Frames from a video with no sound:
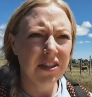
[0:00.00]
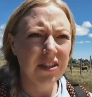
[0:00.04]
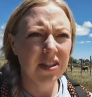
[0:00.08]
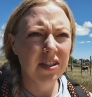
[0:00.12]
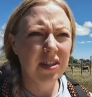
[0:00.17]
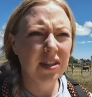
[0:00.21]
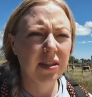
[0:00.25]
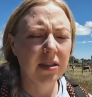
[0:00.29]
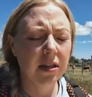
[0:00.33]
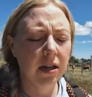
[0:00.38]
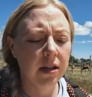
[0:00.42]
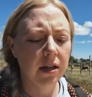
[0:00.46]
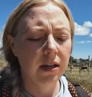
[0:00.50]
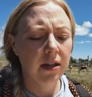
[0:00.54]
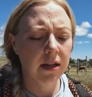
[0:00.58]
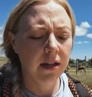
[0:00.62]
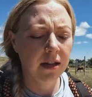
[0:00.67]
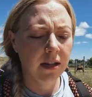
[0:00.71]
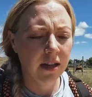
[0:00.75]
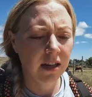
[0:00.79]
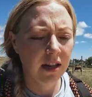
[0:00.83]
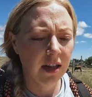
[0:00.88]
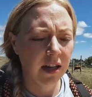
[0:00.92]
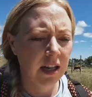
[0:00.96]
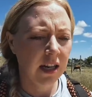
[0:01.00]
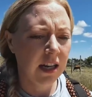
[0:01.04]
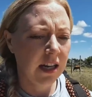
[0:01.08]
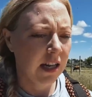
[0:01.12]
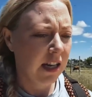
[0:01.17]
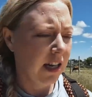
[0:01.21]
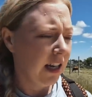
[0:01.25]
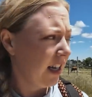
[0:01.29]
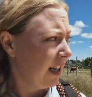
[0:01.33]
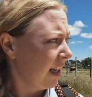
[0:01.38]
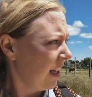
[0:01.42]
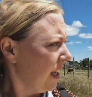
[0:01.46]
Just
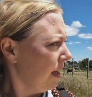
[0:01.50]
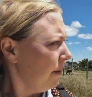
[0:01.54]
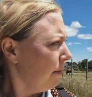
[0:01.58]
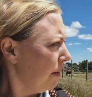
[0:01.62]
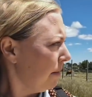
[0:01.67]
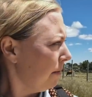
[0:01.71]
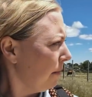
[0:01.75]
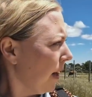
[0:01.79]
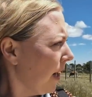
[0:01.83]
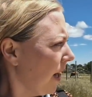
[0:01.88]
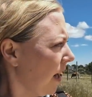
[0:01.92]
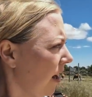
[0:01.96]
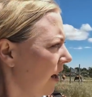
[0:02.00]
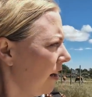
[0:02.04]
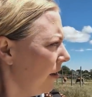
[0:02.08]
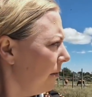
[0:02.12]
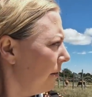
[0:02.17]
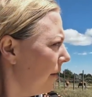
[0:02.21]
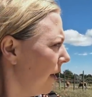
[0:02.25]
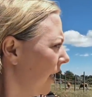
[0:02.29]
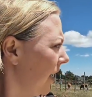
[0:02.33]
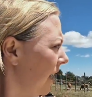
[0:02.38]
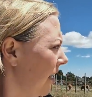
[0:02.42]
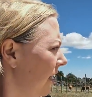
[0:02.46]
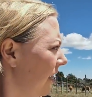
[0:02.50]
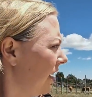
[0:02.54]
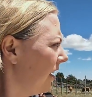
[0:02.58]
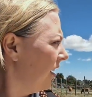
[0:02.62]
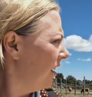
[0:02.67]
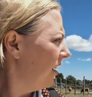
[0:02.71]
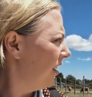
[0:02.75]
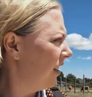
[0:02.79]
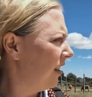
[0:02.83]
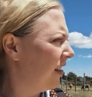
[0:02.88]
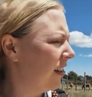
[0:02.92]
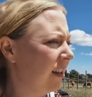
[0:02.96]
keeping my heart rate
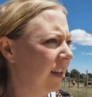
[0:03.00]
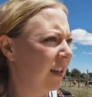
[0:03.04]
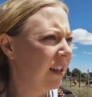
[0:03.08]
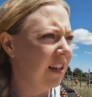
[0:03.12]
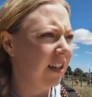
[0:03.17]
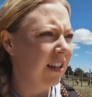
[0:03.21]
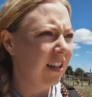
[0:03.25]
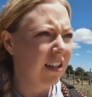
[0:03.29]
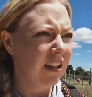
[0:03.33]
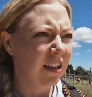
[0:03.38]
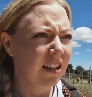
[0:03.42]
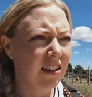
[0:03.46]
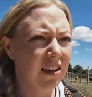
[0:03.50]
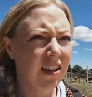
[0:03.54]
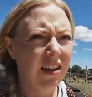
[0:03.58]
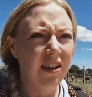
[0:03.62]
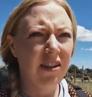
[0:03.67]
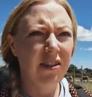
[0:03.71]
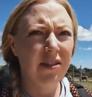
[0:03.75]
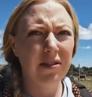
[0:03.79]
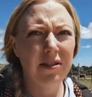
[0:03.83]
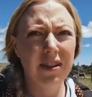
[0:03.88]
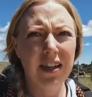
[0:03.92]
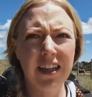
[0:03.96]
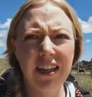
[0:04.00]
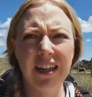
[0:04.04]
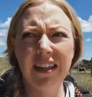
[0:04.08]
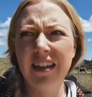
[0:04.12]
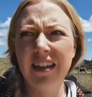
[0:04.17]
low.